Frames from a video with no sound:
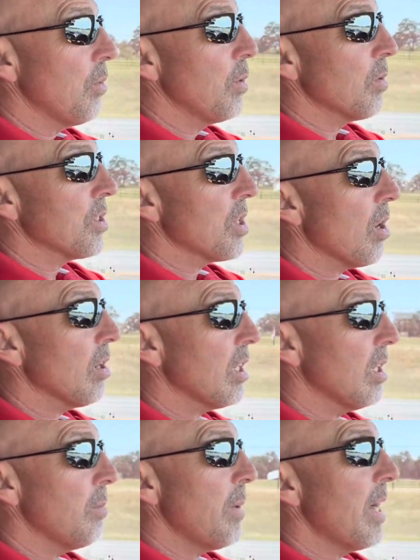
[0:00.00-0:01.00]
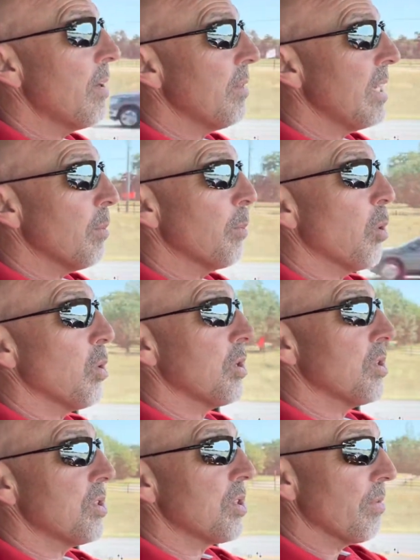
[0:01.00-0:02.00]
we were talking about the
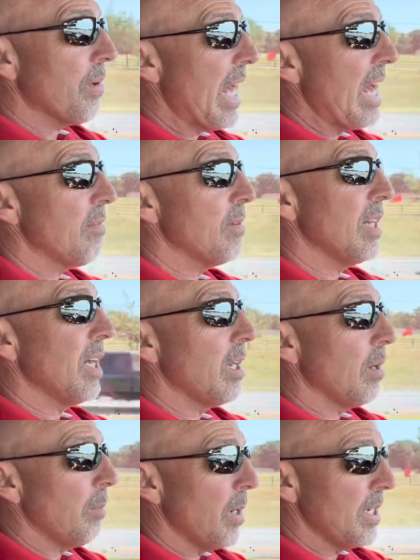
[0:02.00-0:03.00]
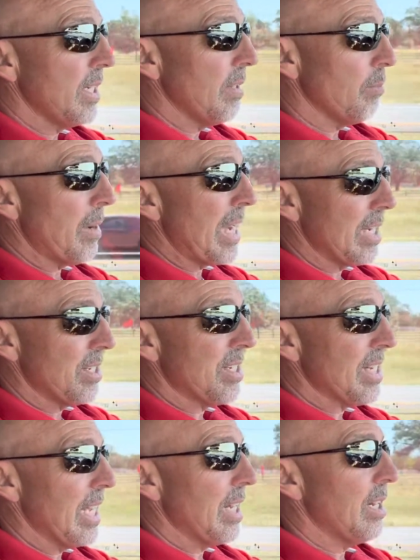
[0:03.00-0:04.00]
importance of having an abundant
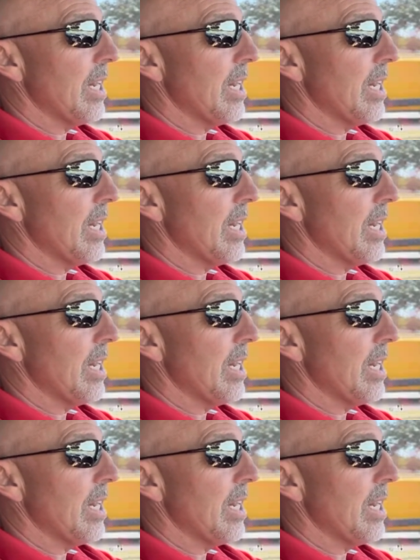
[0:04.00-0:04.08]
mindset.